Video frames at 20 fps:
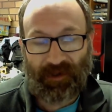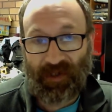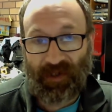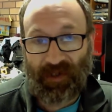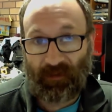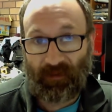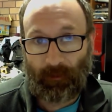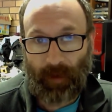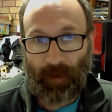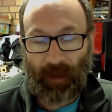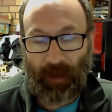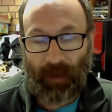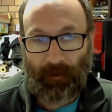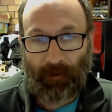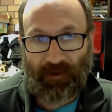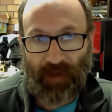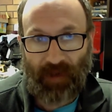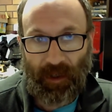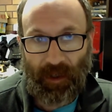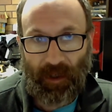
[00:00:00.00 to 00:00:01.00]
7 pm
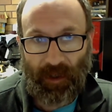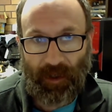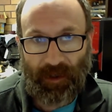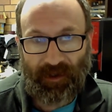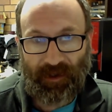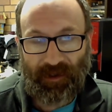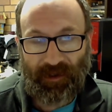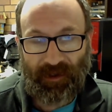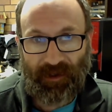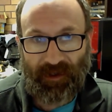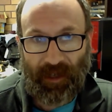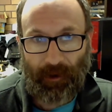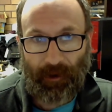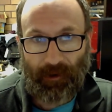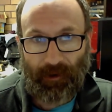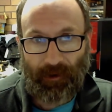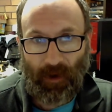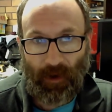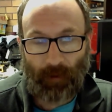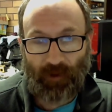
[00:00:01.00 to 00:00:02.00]
Australian Eastern
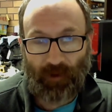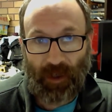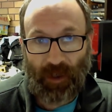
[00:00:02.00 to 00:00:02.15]
Standard Time,